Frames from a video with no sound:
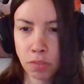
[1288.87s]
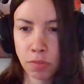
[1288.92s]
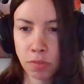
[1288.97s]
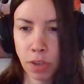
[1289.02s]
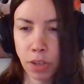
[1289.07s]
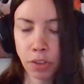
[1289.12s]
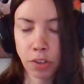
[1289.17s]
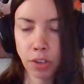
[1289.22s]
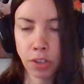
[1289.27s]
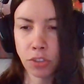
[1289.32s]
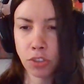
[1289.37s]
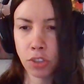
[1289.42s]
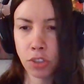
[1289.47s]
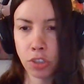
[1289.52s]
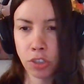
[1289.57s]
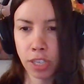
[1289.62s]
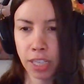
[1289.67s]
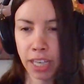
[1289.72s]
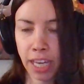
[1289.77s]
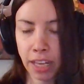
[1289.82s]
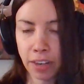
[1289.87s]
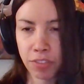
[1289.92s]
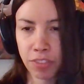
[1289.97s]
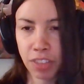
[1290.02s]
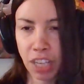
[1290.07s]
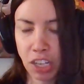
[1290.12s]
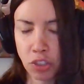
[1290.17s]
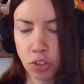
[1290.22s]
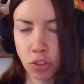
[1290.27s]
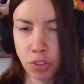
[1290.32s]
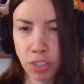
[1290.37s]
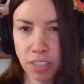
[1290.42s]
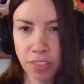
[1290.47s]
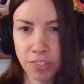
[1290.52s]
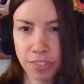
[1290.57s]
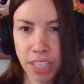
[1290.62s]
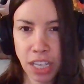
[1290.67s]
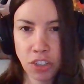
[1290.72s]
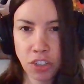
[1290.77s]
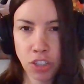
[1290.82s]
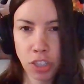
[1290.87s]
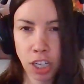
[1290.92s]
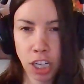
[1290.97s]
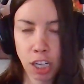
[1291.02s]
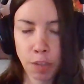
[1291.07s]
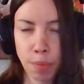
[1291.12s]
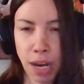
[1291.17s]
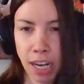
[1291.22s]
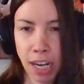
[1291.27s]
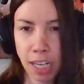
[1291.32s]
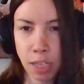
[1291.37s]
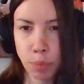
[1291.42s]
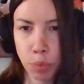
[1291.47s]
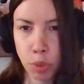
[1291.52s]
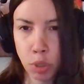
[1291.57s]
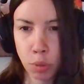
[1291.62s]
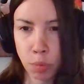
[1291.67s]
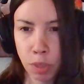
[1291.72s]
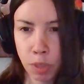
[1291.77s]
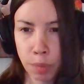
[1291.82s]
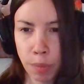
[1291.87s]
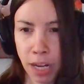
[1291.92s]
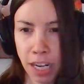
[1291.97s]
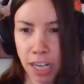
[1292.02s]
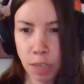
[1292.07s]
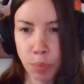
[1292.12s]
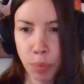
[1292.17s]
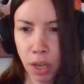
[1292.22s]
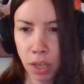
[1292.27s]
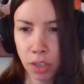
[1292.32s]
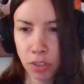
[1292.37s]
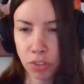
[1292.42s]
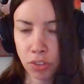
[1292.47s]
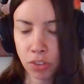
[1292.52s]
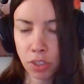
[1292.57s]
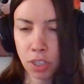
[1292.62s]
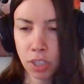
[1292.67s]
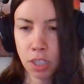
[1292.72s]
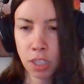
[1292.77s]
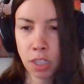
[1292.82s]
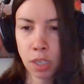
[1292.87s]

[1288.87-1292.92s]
whether it's you're going to get inflation or deflation, commodity boom, commodity bust,